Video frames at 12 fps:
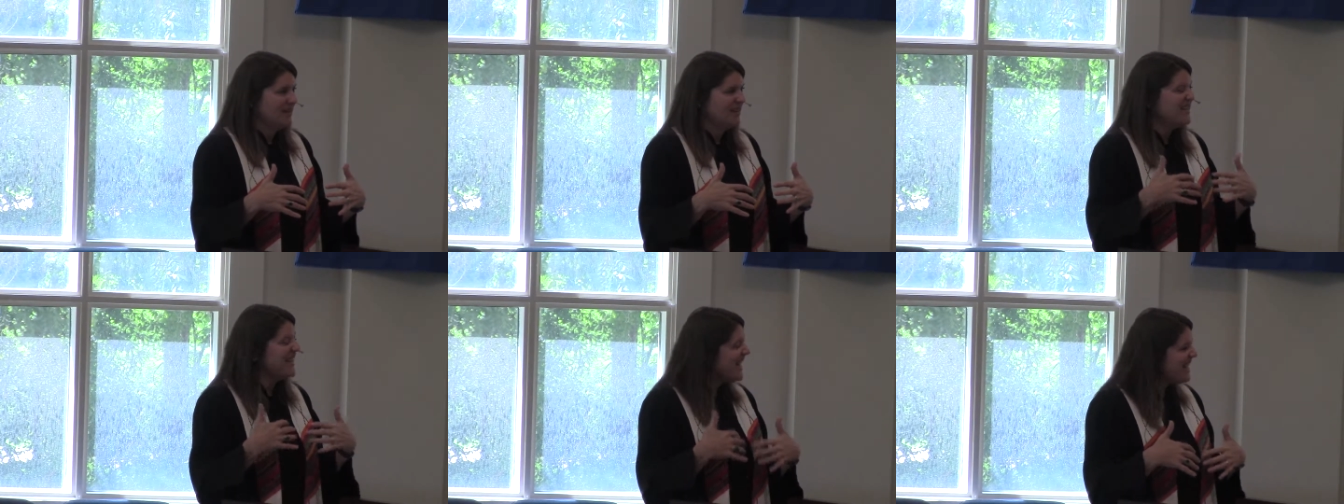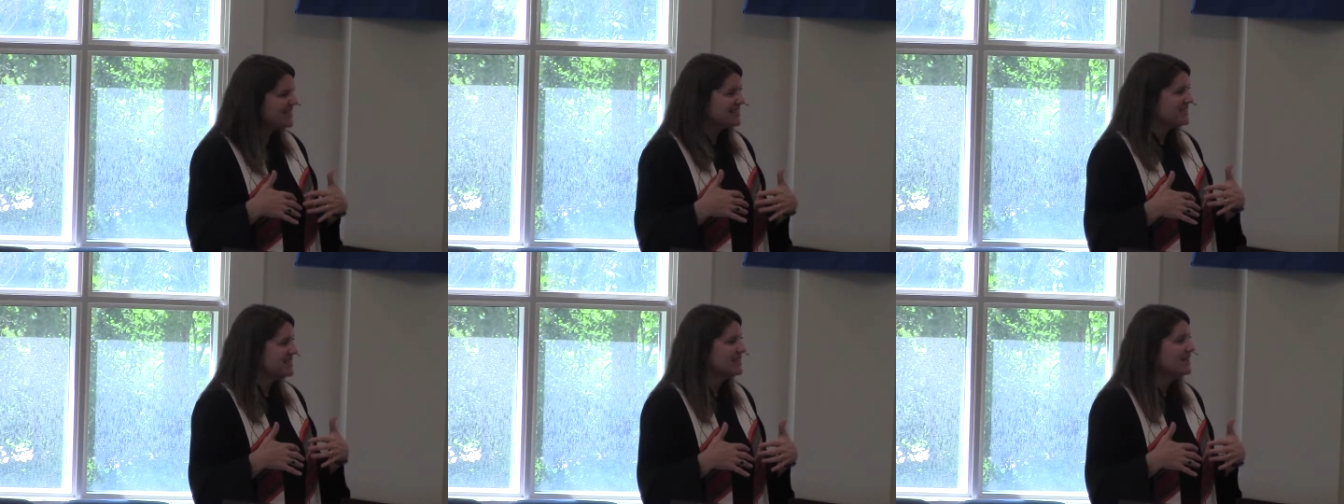Yes,
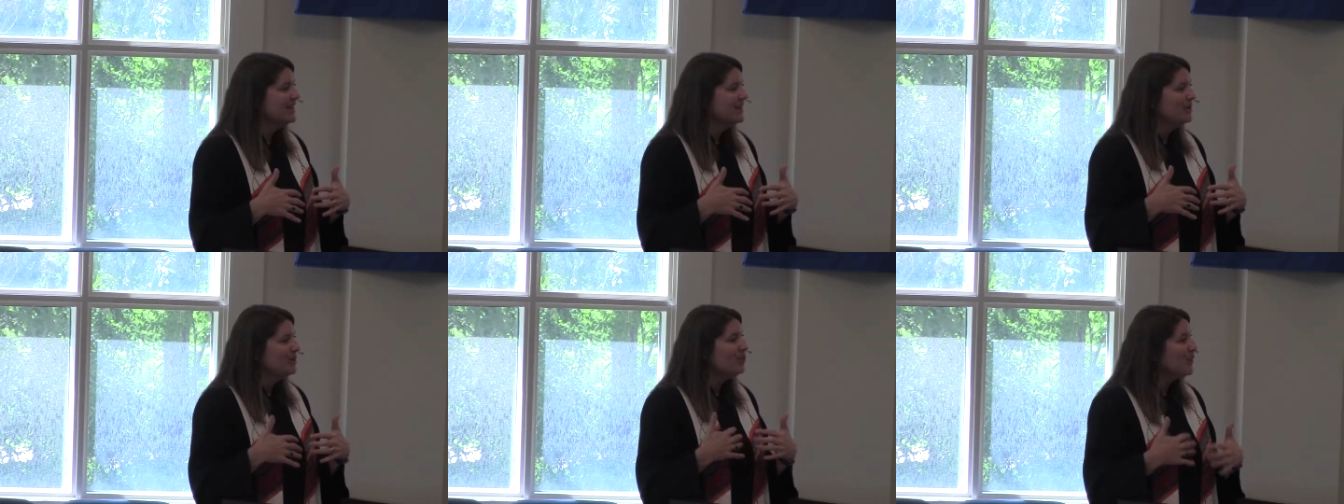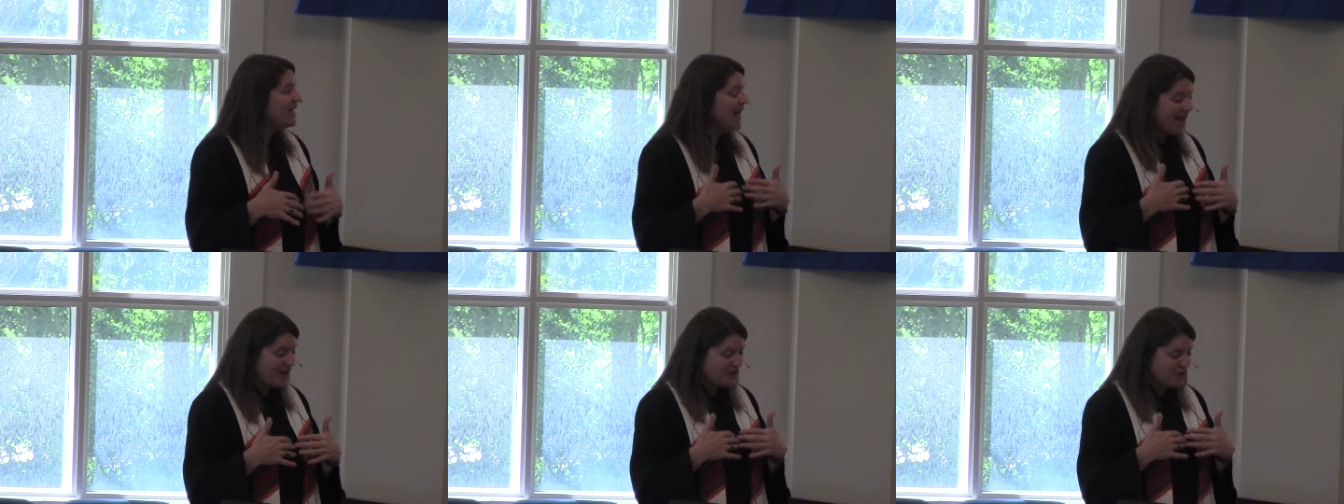we
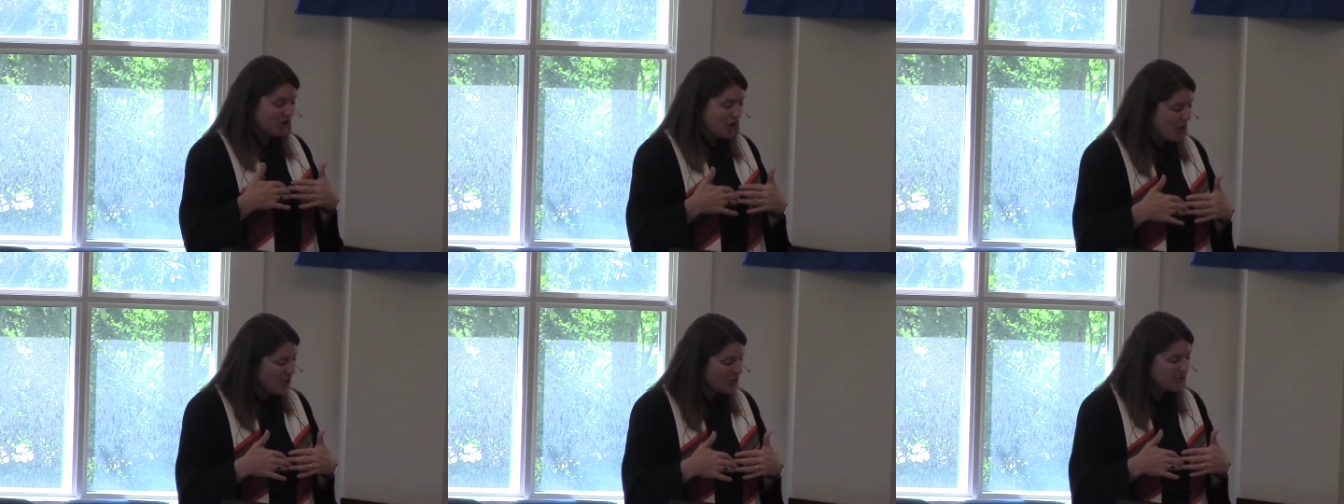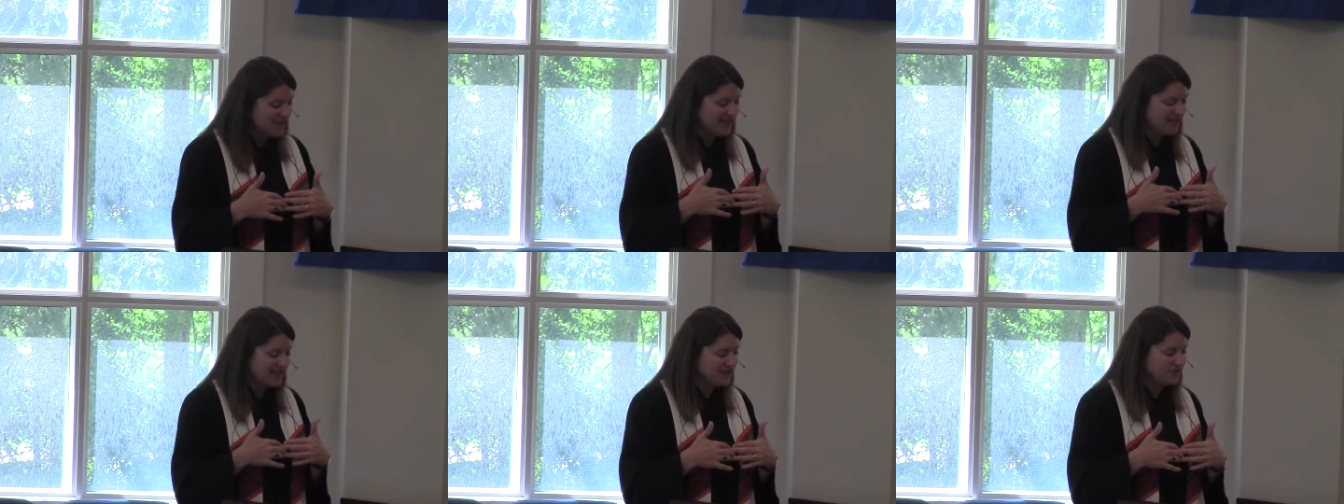have
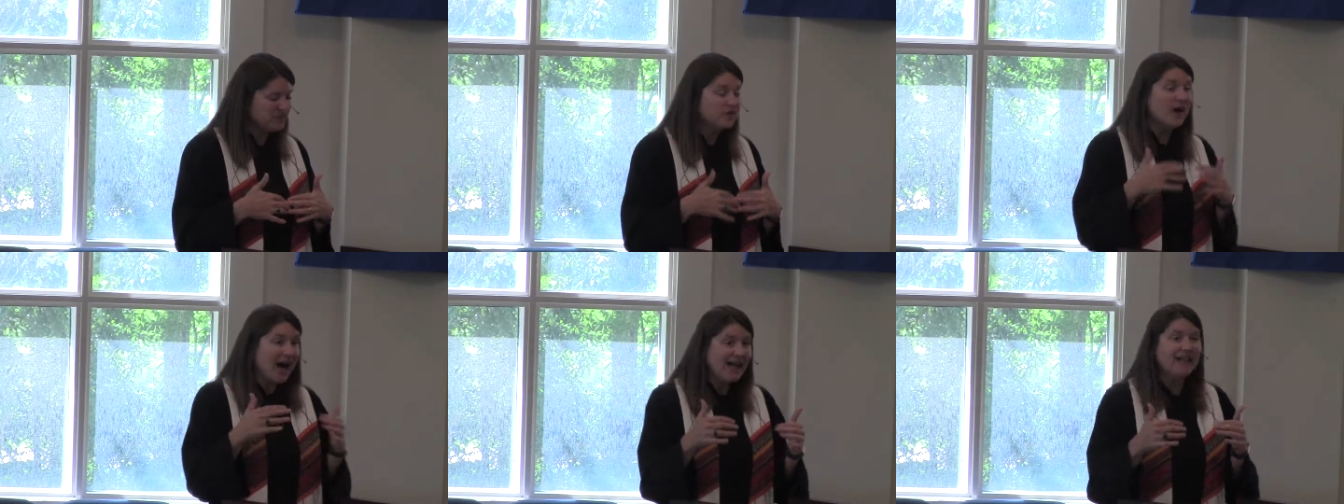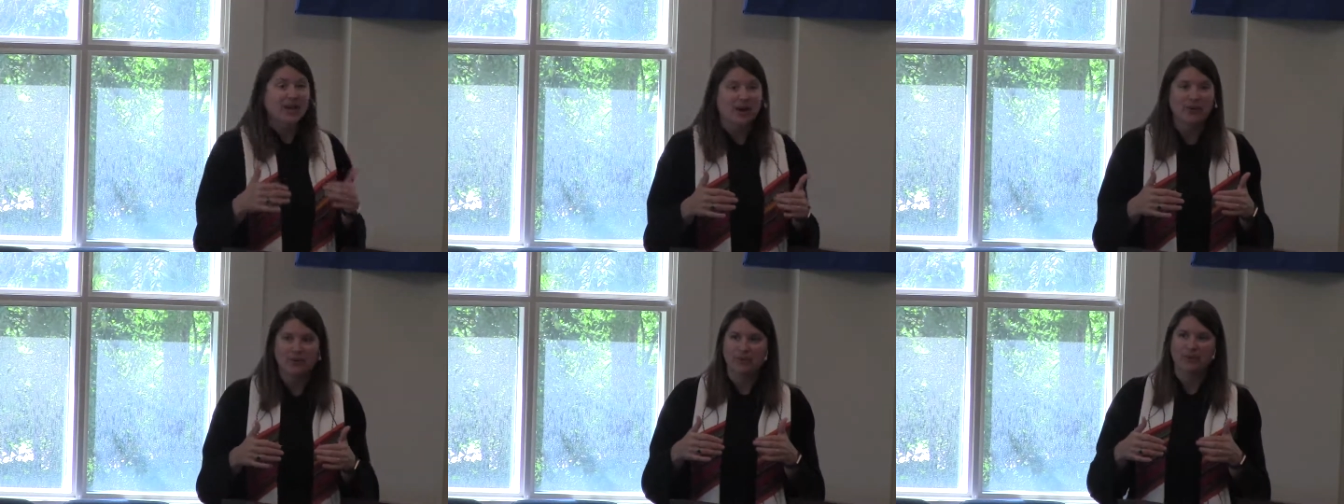chosen to
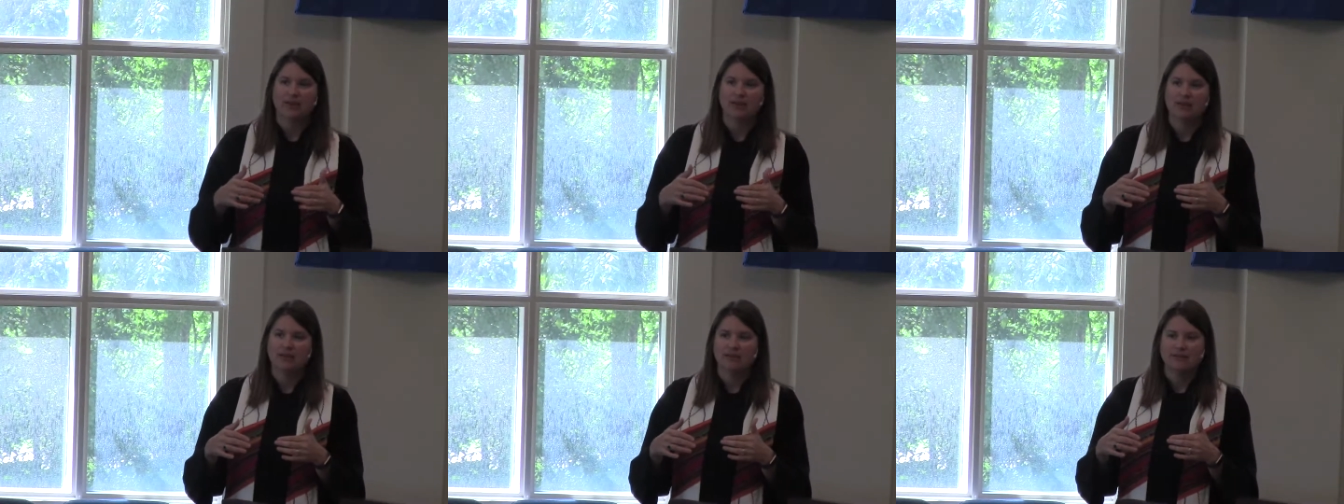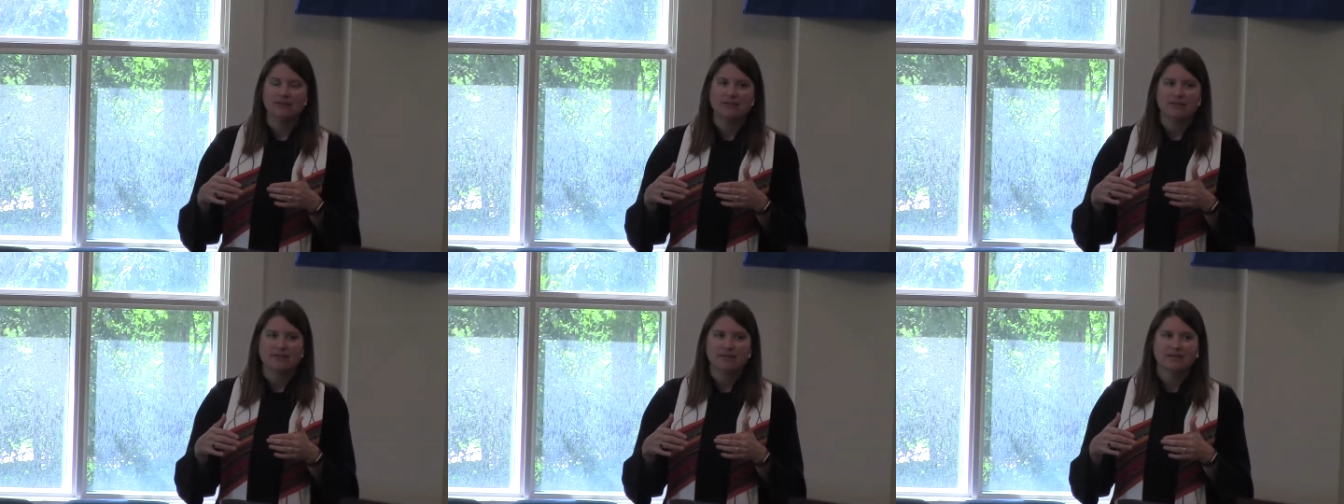follow,
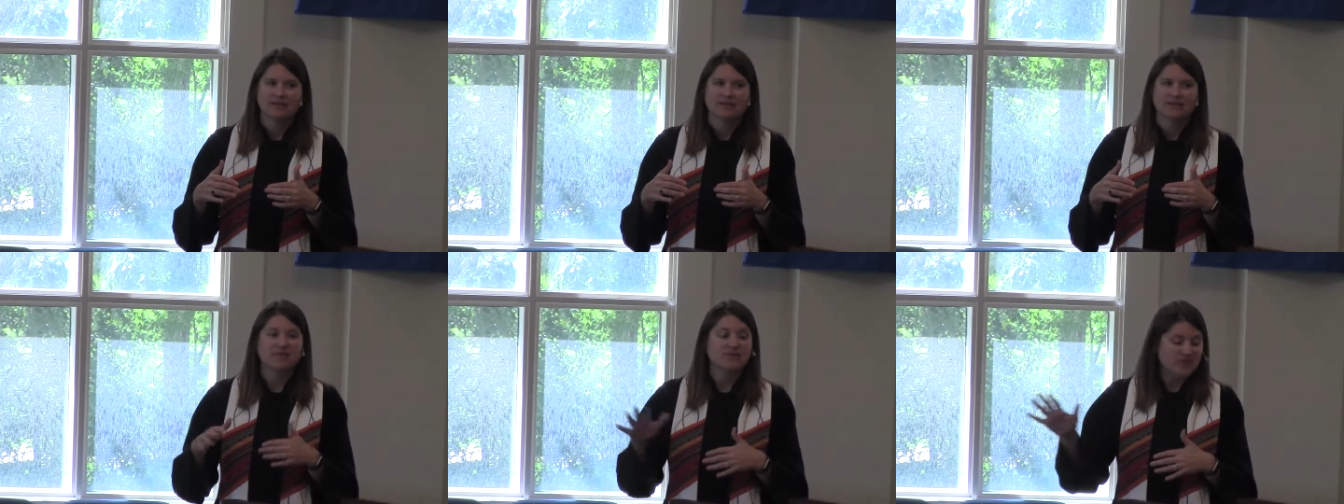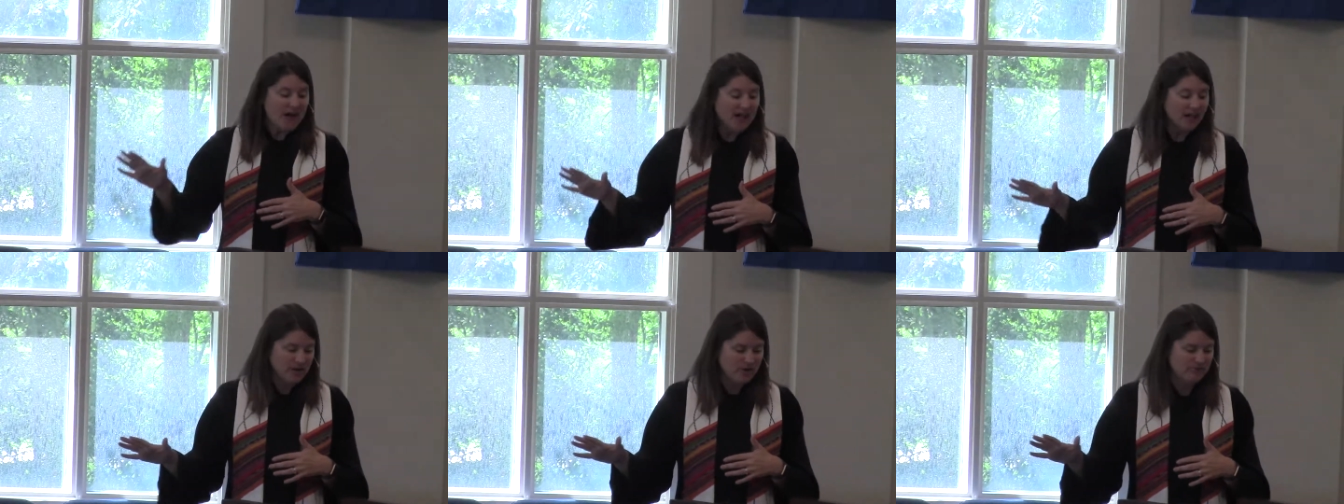to
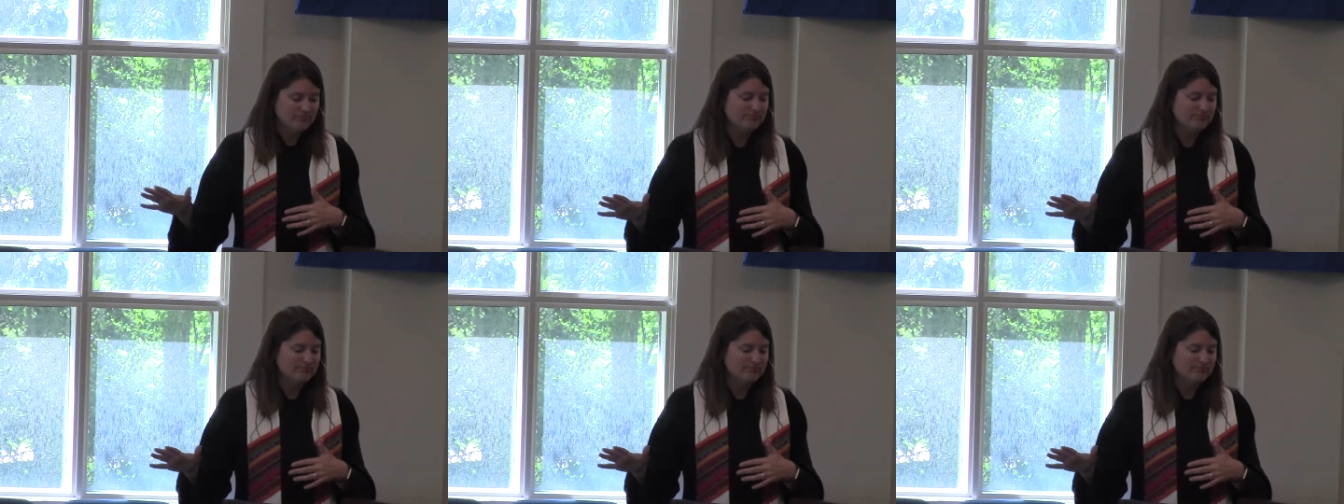follow.